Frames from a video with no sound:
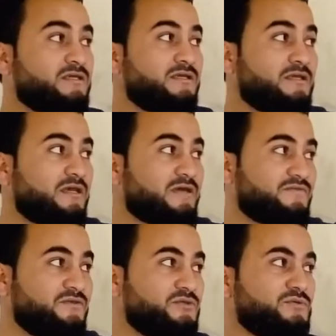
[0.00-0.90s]
a
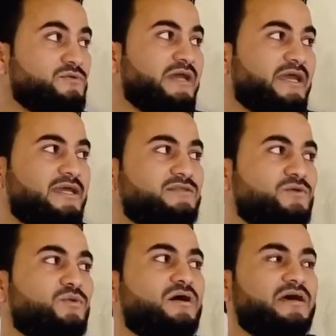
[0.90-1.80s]
few, and
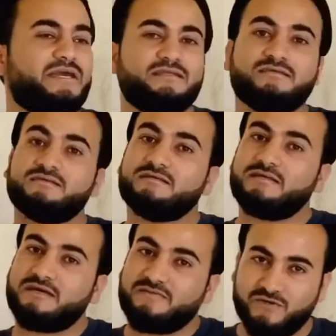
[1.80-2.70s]
quite a
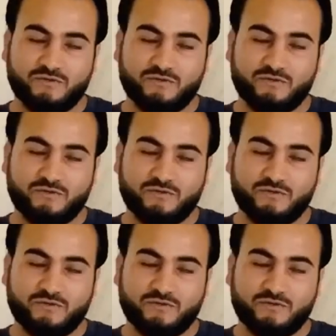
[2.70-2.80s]
few?